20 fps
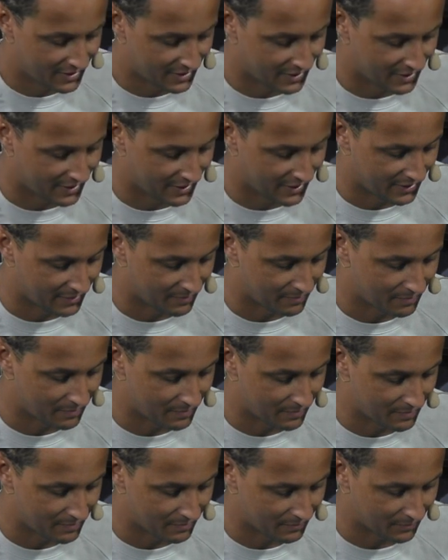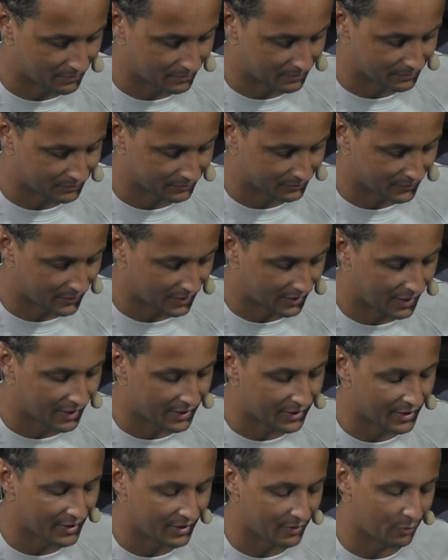And
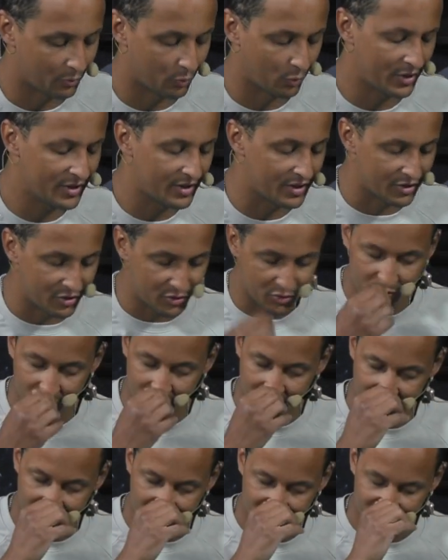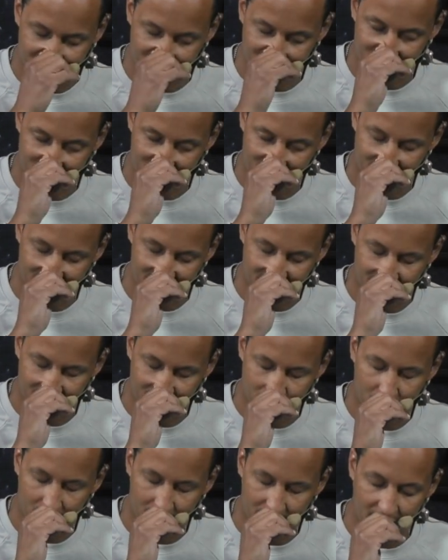when did you,
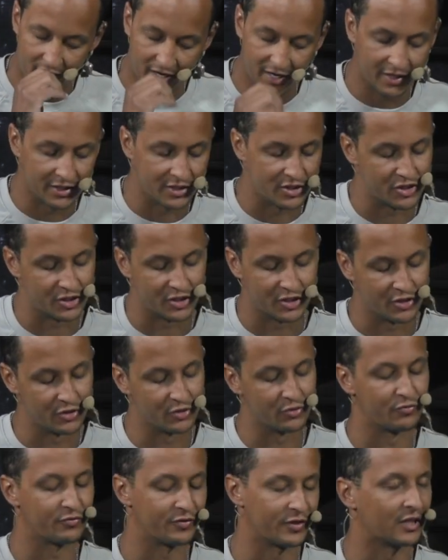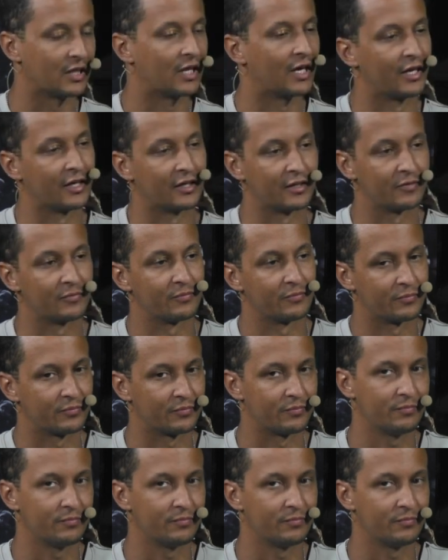at what age did you feel like,